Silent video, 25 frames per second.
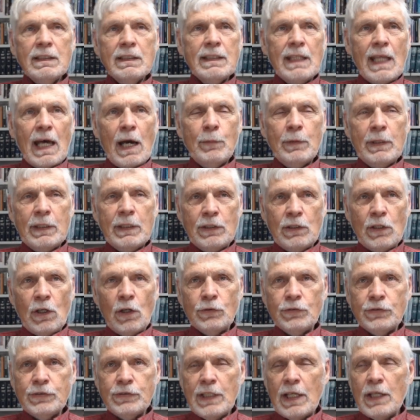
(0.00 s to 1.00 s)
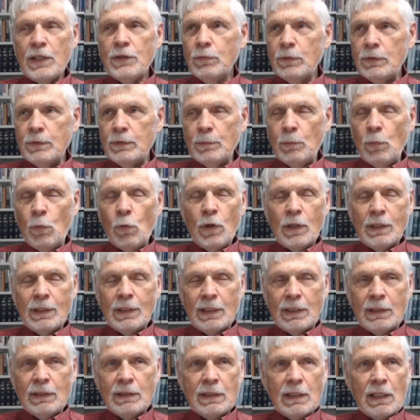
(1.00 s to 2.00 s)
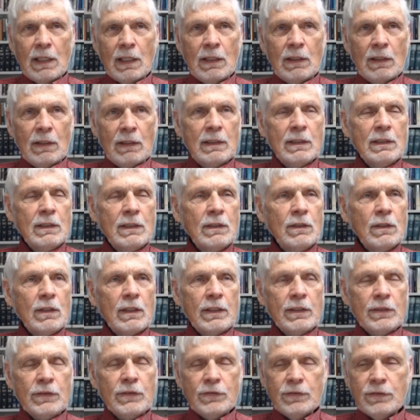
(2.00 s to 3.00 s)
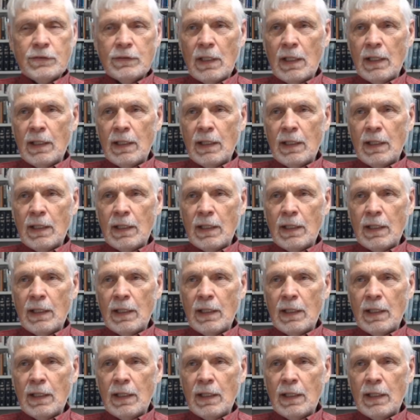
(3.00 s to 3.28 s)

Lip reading: Now we know Seth was born is